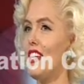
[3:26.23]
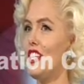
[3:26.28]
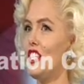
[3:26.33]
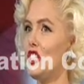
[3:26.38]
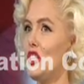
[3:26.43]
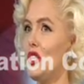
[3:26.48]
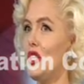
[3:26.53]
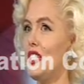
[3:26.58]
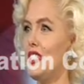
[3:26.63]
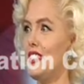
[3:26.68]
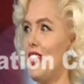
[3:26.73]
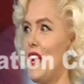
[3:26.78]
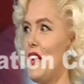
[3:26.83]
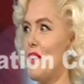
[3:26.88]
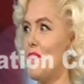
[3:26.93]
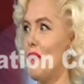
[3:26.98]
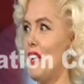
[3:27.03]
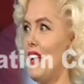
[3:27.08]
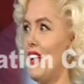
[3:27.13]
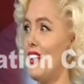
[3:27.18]
Johnny Depp,
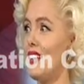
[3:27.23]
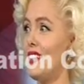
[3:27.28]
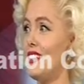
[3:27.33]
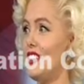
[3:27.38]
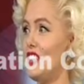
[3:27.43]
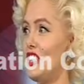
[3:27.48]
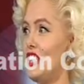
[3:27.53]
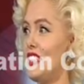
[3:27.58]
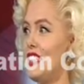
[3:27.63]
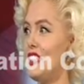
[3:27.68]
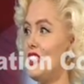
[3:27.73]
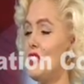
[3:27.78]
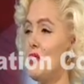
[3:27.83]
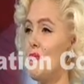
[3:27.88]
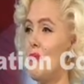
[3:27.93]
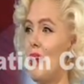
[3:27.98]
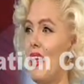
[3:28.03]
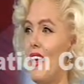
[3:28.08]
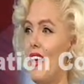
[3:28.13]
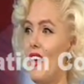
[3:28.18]
and Justin
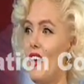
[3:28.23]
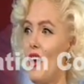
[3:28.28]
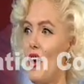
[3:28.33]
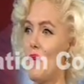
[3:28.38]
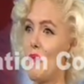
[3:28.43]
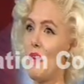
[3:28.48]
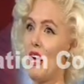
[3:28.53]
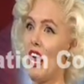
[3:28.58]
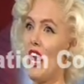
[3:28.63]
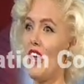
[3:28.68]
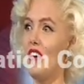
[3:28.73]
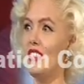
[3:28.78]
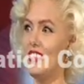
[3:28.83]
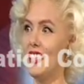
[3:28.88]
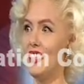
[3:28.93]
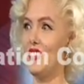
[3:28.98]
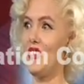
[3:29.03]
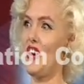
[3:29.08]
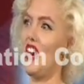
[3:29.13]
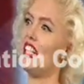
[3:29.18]
Timberlake are my closest
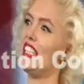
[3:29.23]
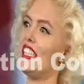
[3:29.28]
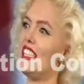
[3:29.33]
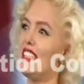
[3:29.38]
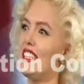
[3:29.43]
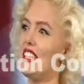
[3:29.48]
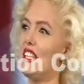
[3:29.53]
friends.